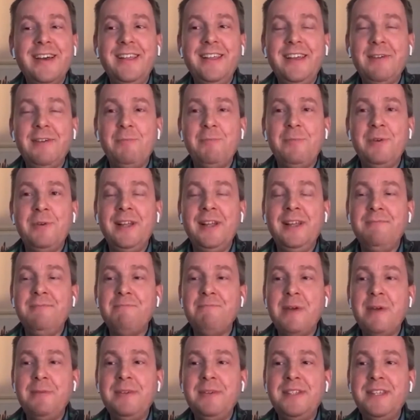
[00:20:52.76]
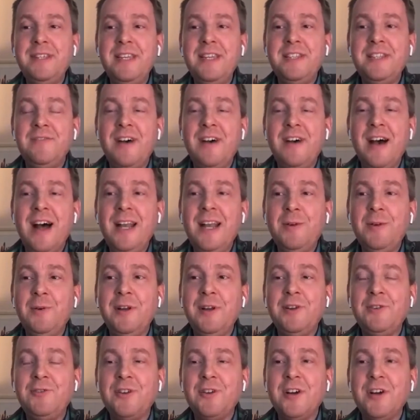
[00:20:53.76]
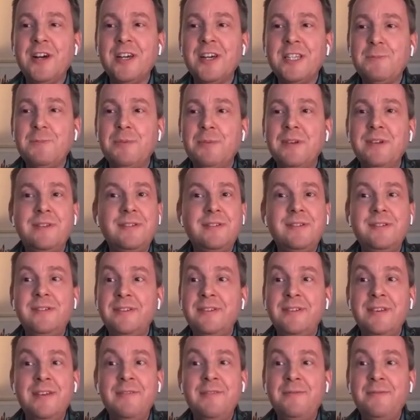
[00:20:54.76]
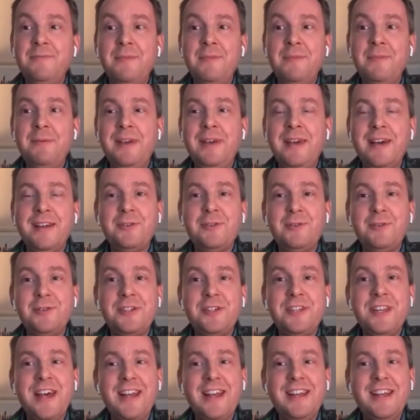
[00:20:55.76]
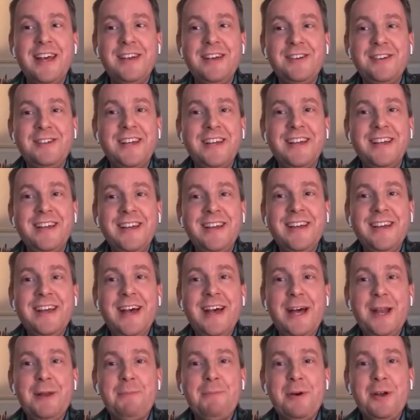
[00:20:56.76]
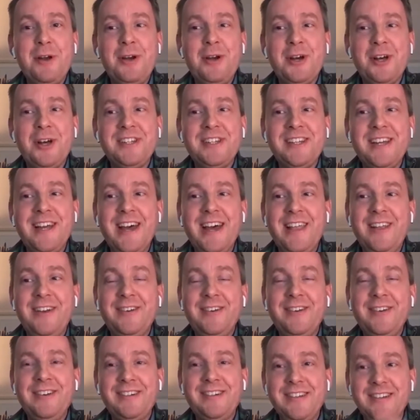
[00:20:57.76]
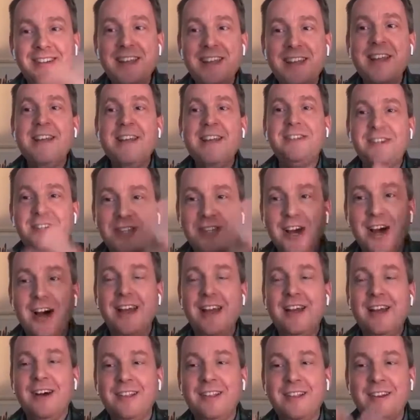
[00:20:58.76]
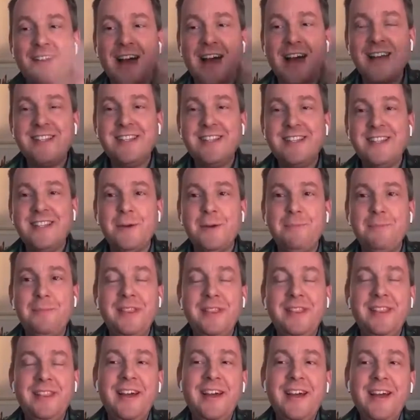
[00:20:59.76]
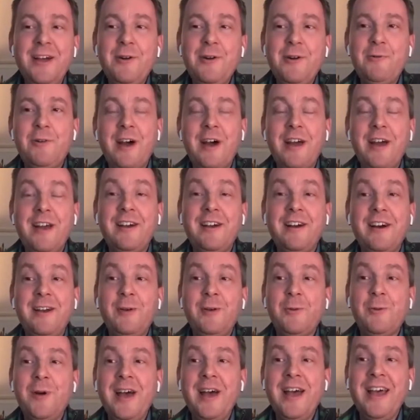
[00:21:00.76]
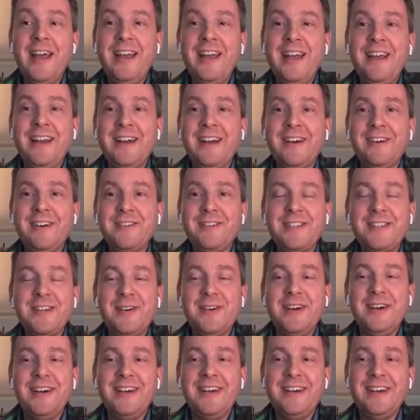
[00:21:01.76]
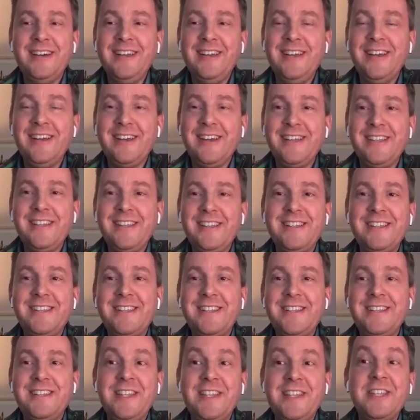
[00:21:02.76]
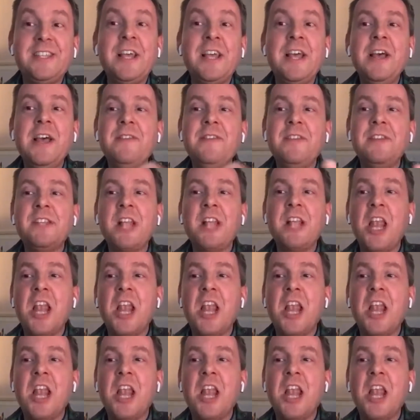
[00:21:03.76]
think everybody maybe sees the value in a trust, but maybe can't understand how to put it all together and to tie all their assets up in the right kind of way. So there's a